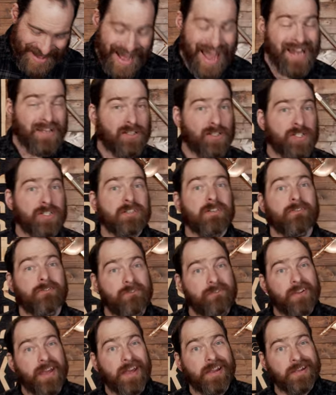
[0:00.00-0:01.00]
That looks
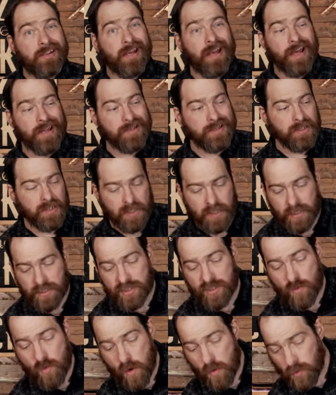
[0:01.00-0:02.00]
fantastic.
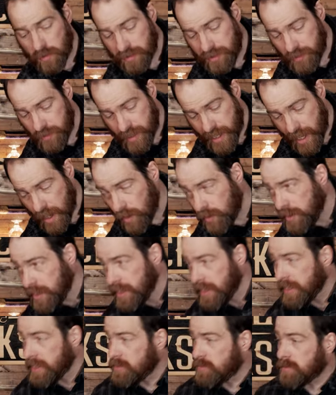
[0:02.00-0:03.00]
So what we'll do now
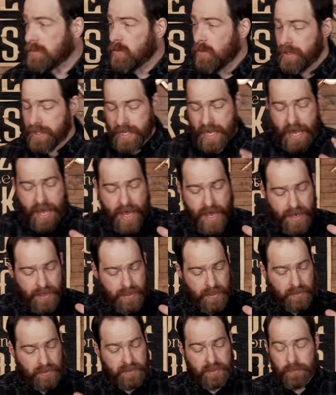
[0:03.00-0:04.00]
is we're going to
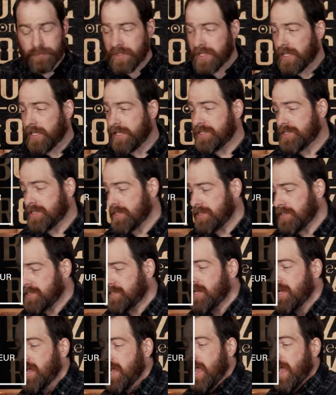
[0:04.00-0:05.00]
add a little bit of ice to
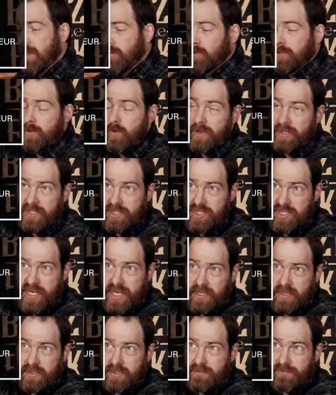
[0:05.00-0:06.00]
this, and we're going to
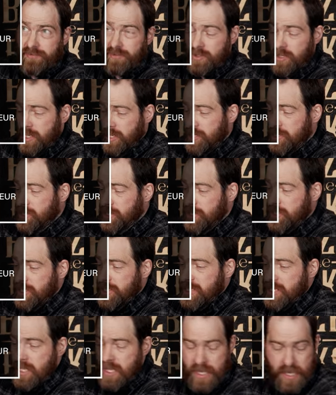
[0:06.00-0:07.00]
shake this for a
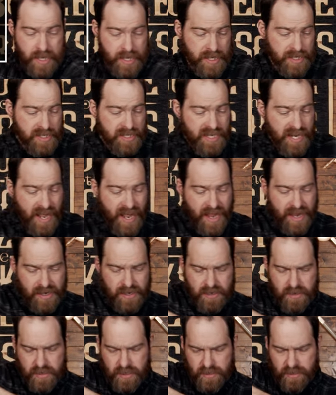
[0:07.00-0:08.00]
good
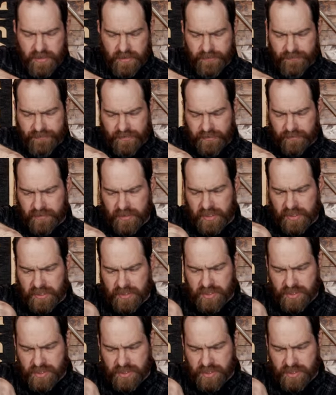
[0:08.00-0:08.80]
10 to 15